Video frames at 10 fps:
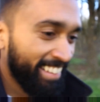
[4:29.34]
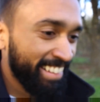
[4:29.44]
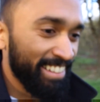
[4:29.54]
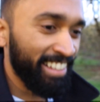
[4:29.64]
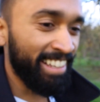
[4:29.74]

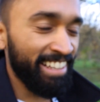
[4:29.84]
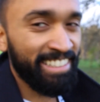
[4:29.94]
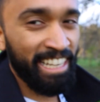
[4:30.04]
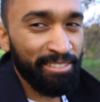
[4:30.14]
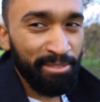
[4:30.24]
you get a
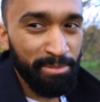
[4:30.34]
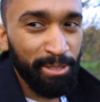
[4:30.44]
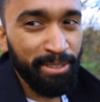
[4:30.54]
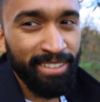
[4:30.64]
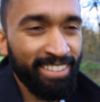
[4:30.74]
text from you.
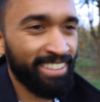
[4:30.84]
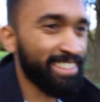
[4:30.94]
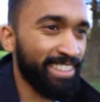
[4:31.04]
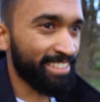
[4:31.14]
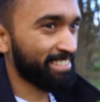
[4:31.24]

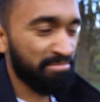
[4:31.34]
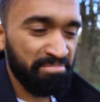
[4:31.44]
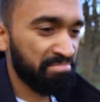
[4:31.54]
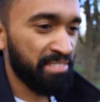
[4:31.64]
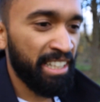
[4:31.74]

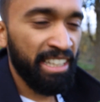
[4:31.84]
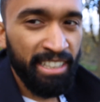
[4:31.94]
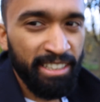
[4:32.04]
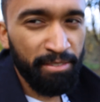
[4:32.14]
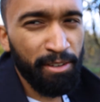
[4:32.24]

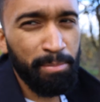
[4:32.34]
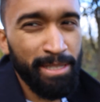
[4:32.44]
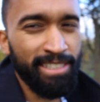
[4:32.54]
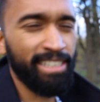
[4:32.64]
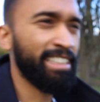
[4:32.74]
They feel
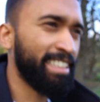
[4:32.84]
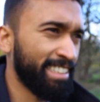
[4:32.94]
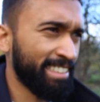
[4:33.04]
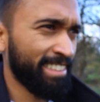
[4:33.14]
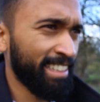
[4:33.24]
pity,
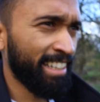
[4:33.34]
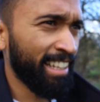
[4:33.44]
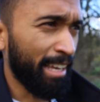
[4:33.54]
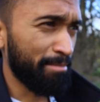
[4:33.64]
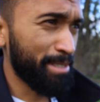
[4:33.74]

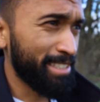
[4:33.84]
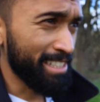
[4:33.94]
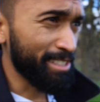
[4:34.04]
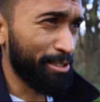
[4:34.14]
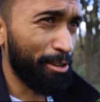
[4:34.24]
and pity
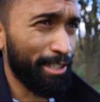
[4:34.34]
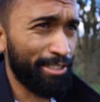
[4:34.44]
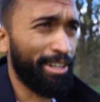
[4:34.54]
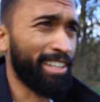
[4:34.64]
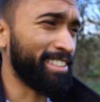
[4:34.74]
is not
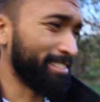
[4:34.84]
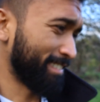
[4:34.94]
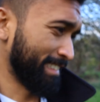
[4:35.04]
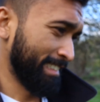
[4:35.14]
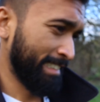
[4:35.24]
attractive.
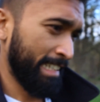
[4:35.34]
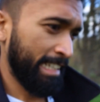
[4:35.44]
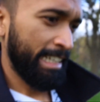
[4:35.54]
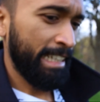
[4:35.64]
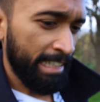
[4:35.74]

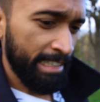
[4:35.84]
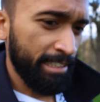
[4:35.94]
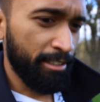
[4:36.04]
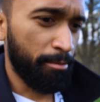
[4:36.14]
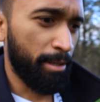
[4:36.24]
You
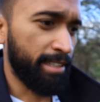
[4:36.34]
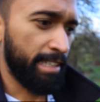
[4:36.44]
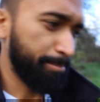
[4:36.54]
don't want that.